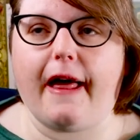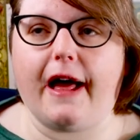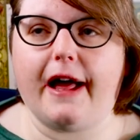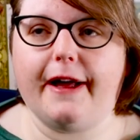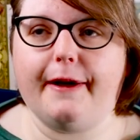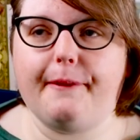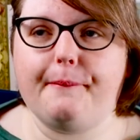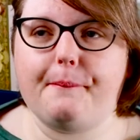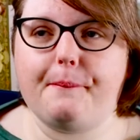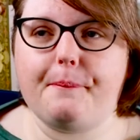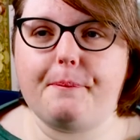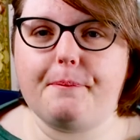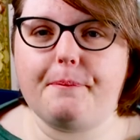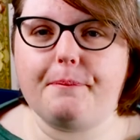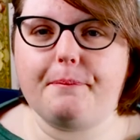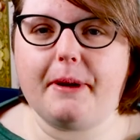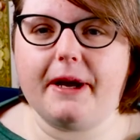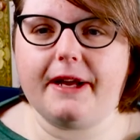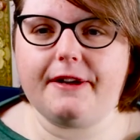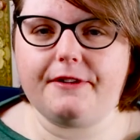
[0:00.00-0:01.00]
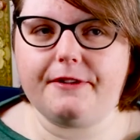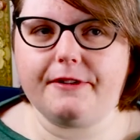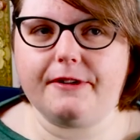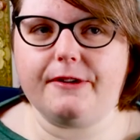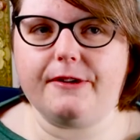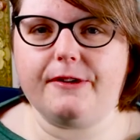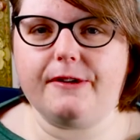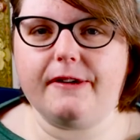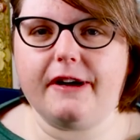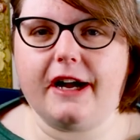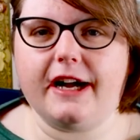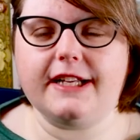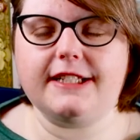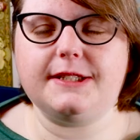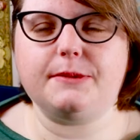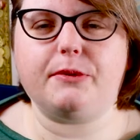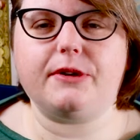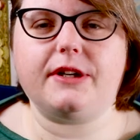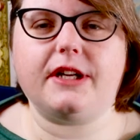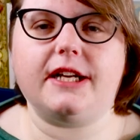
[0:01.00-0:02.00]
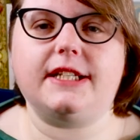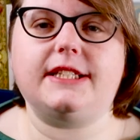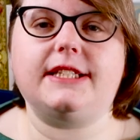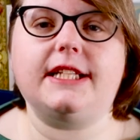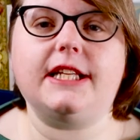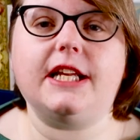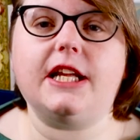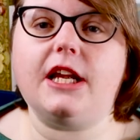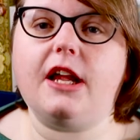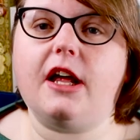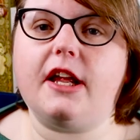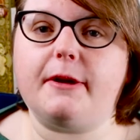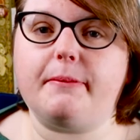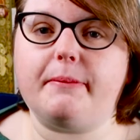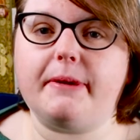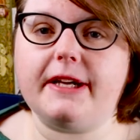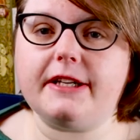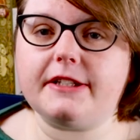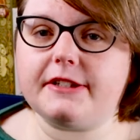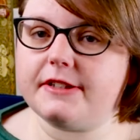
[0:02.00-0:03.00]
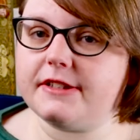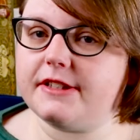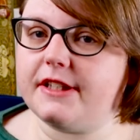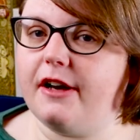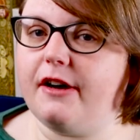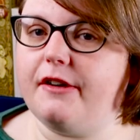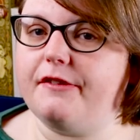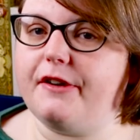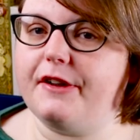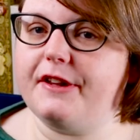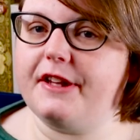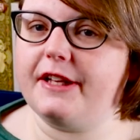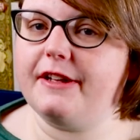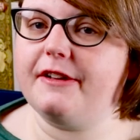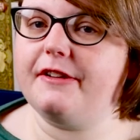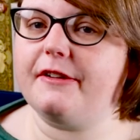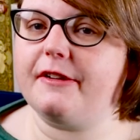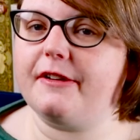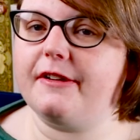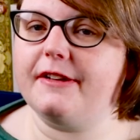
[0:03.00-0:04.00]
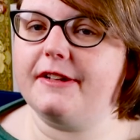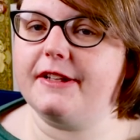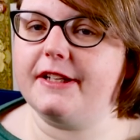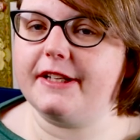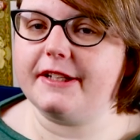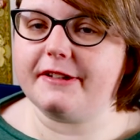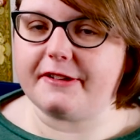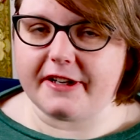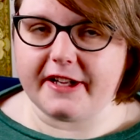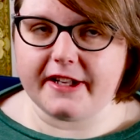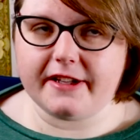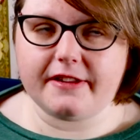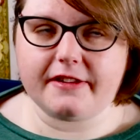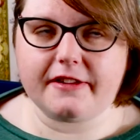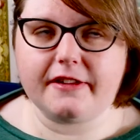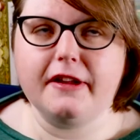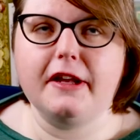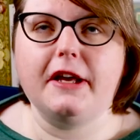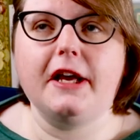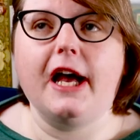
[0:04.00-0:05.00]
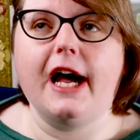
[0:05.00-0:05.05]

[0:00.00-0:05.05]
Um, petrichor is one I've seen a lot of pictures of on the inter on the internet,